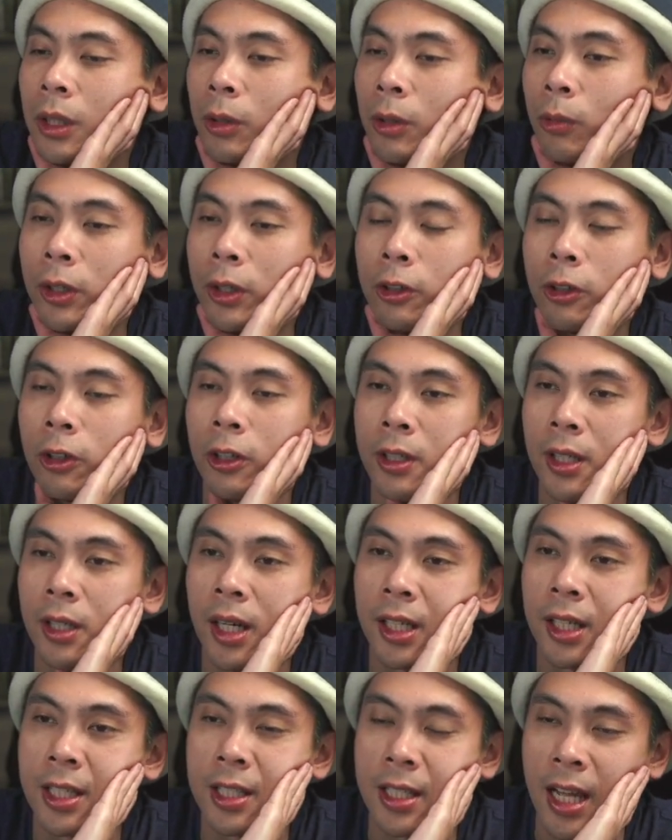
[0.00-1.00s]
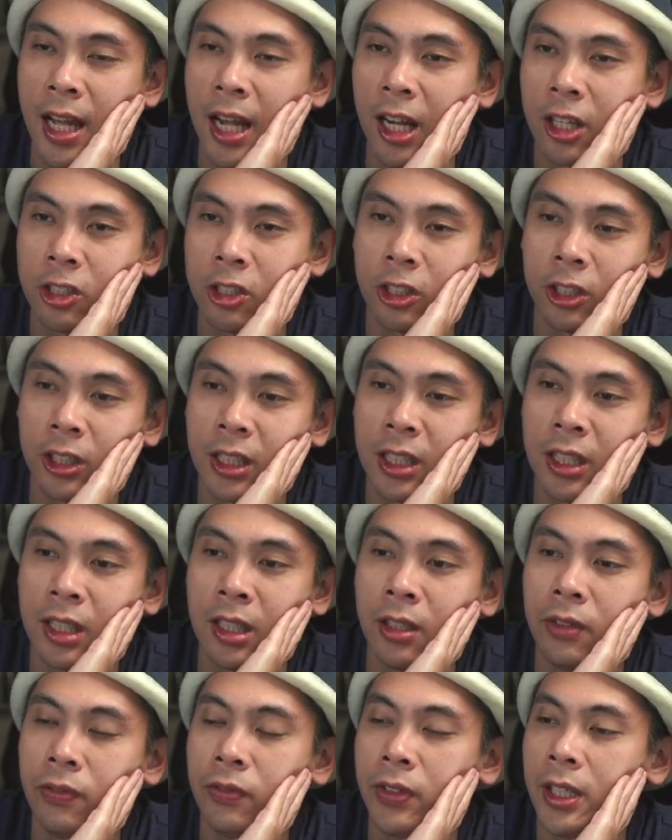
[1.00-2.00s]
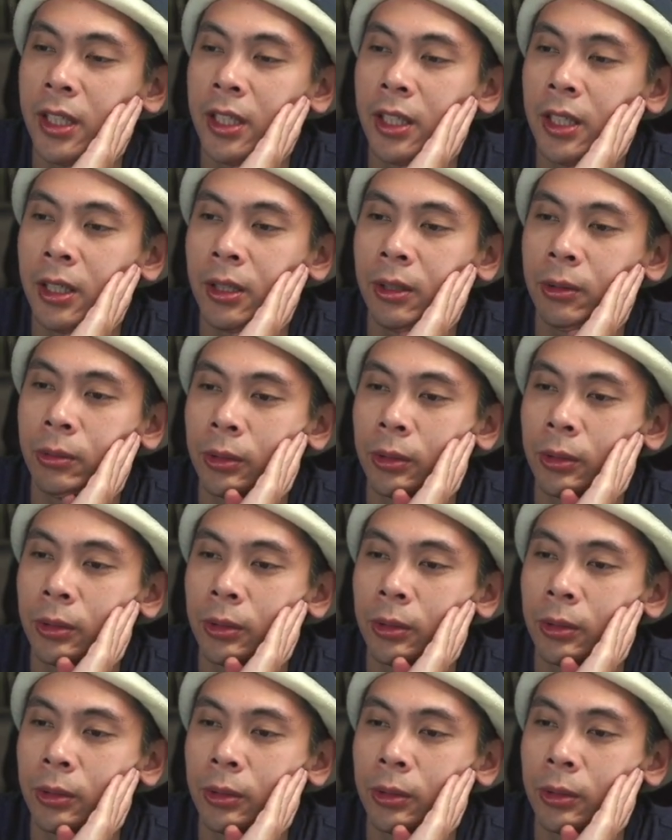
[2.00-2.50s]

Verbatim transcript: Whether or not it's actually in VIA